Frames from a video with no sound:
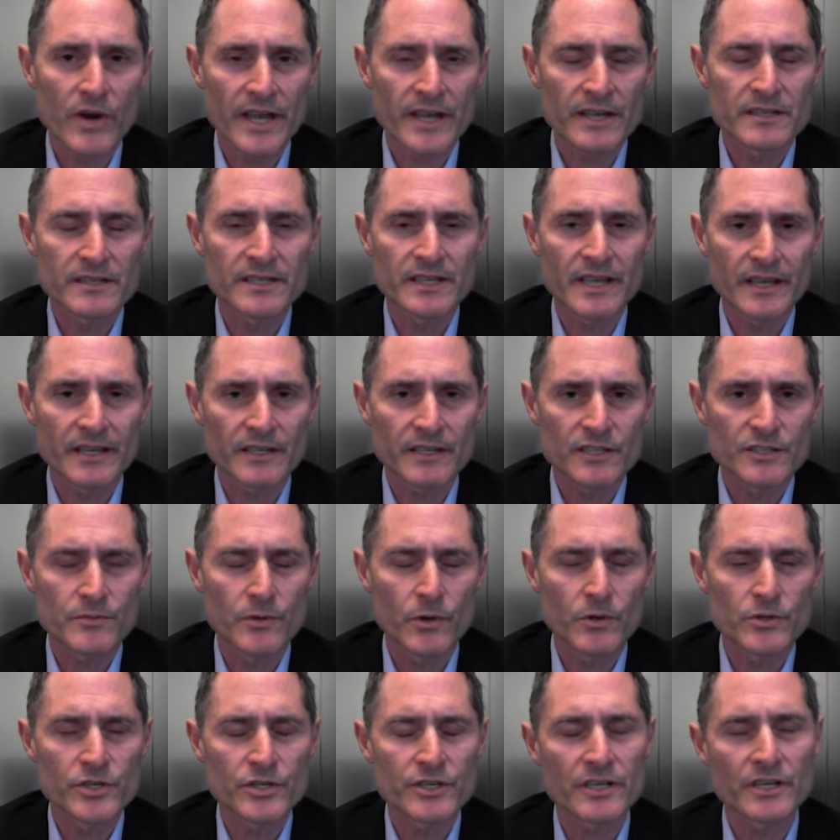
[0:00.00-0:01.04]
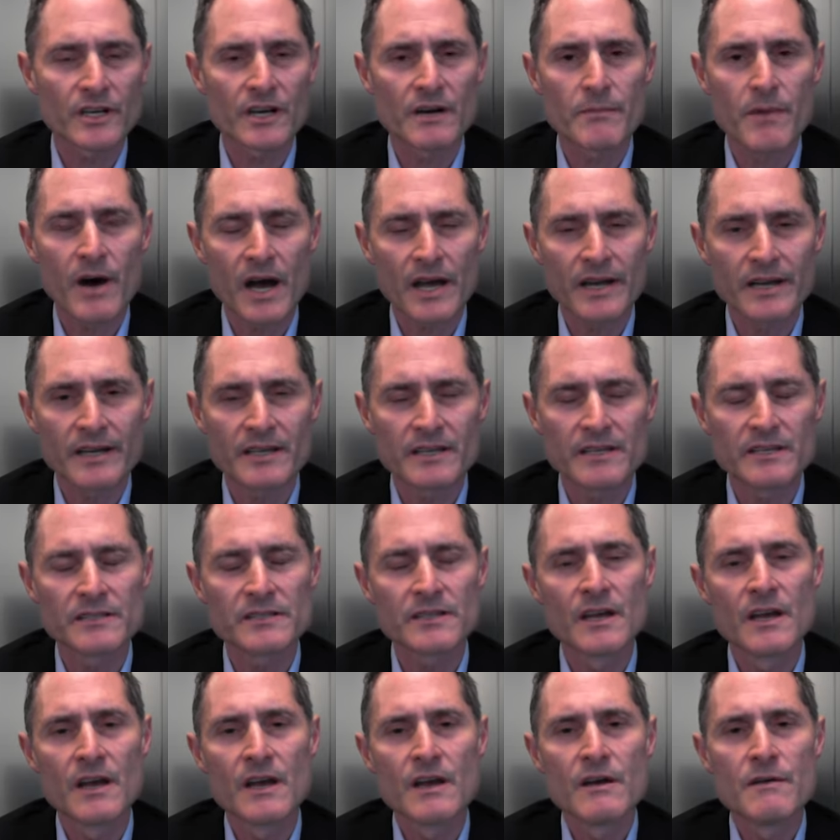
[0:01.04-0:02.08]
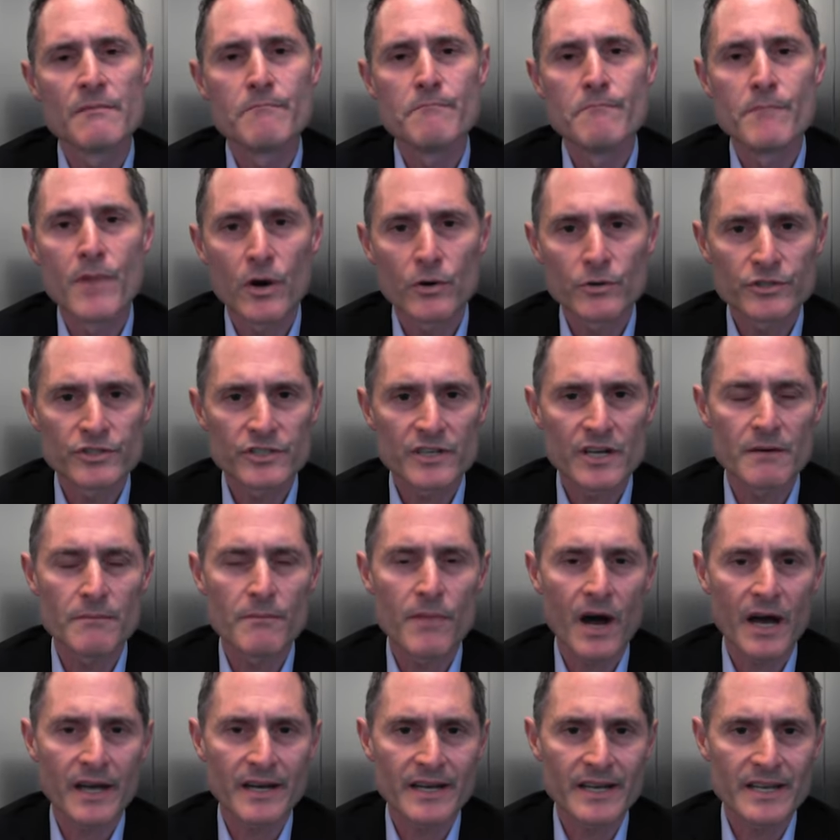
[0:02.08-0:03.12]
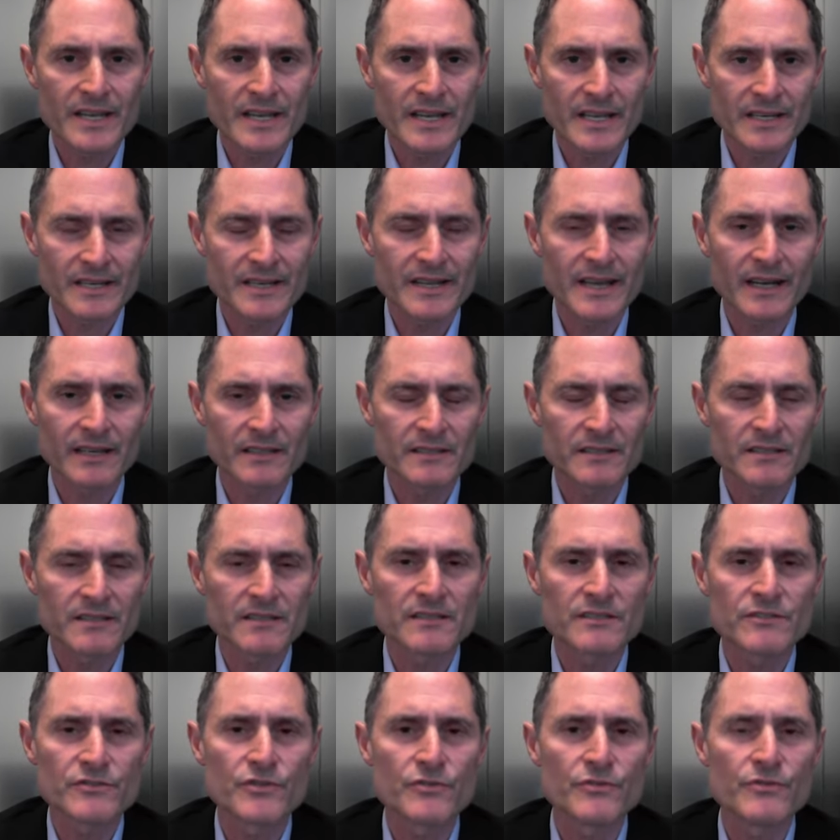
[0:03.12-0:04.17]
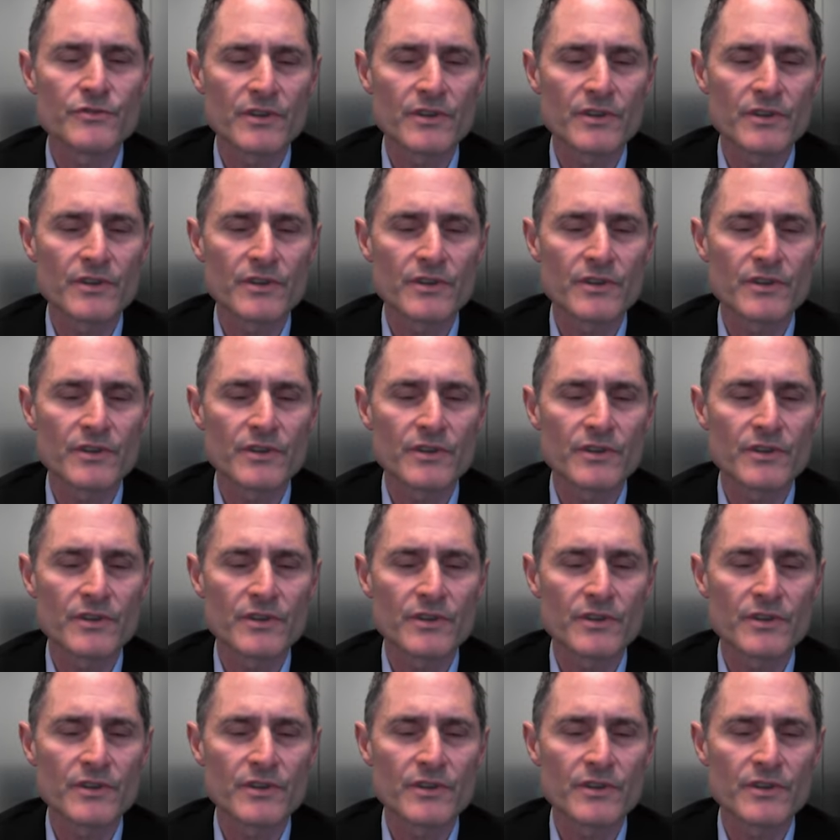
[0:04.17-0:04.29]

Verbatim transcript: way to get exposure to commodities. Most commodity indexes do